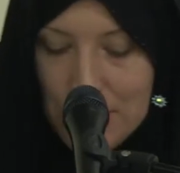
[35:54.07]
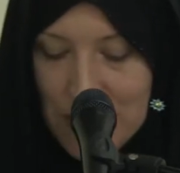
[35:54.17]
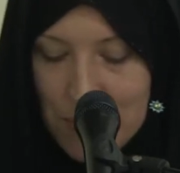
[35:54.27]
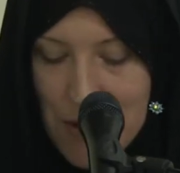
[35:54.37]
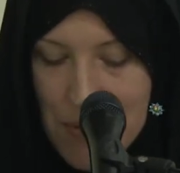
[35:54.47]

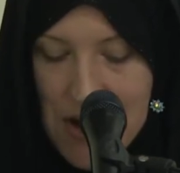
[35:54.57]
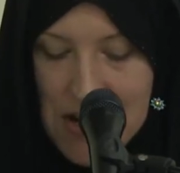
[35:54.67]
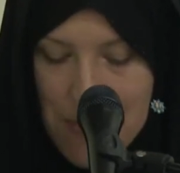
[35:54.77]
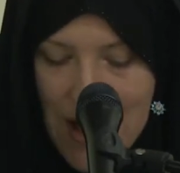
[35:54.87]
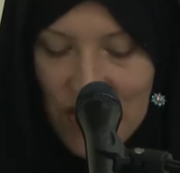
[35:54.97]
peace be upon
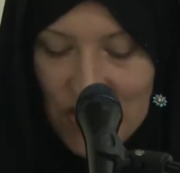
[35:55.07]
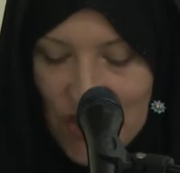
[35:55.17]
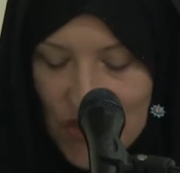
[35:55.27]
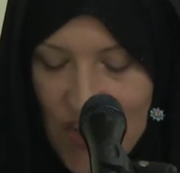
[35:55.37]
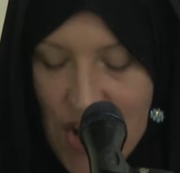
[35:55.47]
him, asks
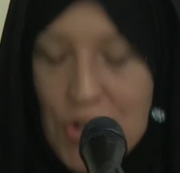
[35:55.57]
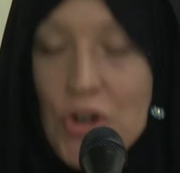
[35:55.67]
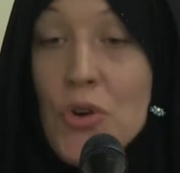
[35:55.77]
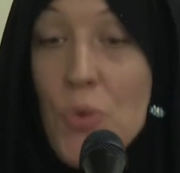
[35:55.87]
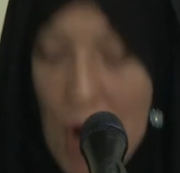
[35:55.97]
his
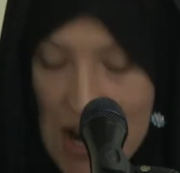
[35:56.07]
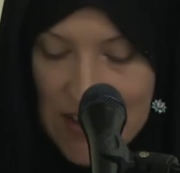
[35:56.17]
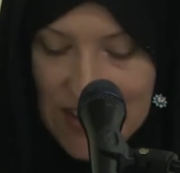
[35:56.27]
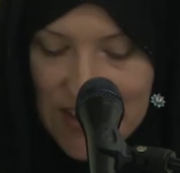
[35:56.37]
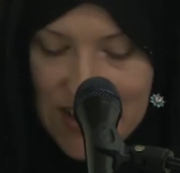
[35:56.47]
father, why
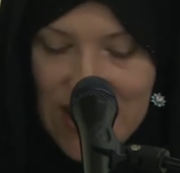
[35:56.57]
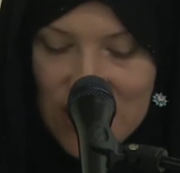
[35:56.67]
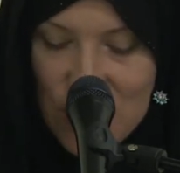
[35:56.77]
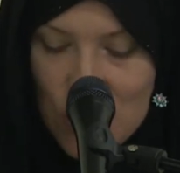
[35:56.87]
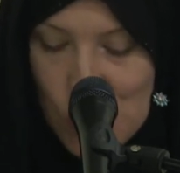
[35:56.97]
is it
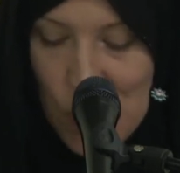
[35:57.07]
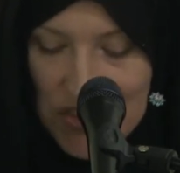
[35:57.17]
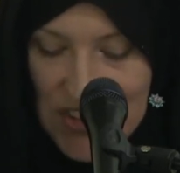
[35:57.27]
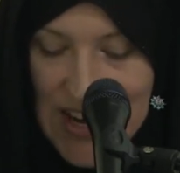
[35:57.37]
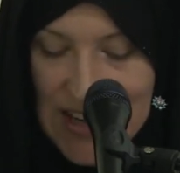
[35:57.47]
that you are
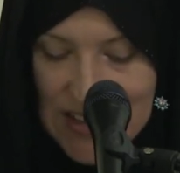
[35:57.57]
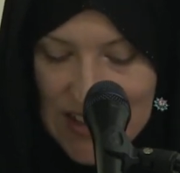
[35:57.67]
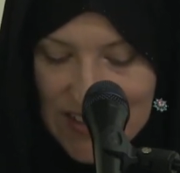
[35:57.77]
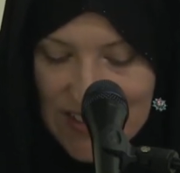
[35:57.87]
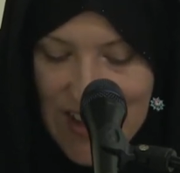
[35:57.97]
saying
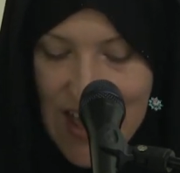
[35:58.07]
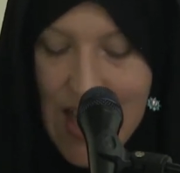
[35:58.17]
this?